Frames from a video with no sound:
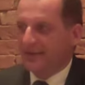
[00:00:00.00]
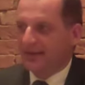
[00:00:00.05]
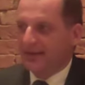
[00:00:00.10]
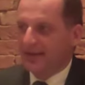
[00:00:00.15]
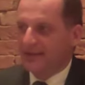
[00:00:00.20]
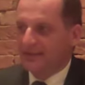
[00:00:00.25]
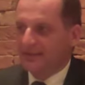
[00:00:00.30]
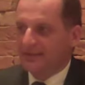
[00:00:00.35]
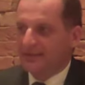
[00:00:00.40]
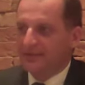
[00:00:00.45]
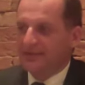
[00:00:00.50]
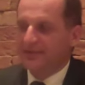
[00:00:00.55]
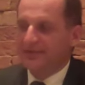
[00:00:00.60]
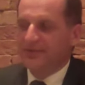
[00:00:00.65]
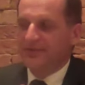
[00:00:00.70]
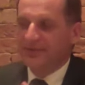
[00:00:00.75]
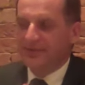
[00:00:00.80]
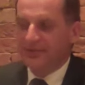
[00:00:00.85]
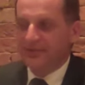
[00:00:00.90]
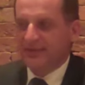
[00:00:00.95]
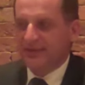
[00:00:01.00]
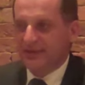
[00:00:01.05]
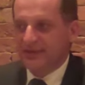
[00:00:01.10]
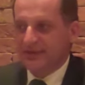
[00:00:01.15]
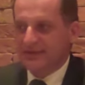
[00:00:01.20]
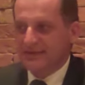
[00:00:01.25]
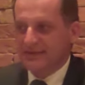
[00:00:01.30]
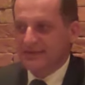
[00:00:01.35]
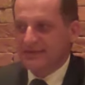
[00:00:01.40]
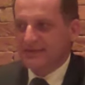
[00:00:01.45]
And the good
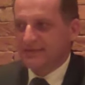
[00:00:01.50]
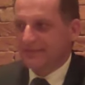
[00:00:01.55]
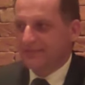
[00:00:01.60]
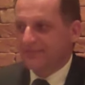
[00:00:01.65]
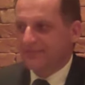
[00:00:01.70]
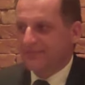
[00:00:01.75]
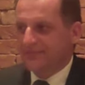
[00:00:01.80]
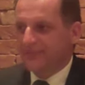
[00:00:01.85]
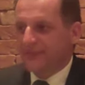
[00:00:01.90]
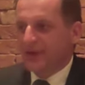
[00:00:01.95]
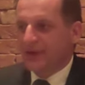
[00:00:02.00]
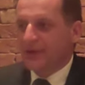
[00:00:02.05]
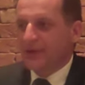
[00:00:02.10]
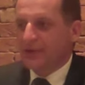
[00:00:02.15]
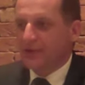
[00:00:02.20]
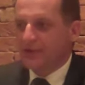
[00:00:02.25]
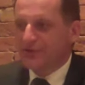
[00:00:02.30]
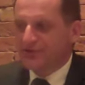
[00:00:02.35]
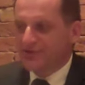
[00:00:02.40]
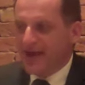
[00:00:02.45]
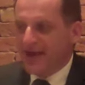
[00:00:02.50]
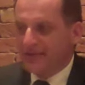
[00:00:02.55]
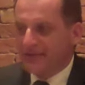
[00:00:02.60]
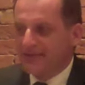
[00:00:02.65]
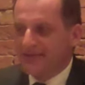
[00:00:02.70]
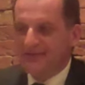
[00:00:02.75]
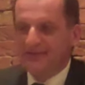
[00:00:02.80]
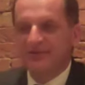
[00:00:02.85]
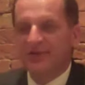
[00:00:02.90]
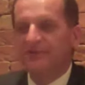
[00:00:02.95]
thing is,
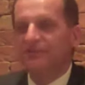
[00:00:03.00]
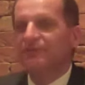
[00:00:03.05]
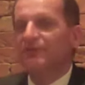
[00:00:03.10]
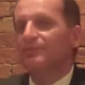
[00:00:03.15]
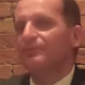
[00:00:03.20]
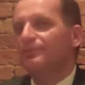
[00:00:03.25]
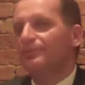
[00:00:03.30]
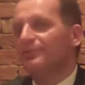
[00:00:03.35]
Jacques is not from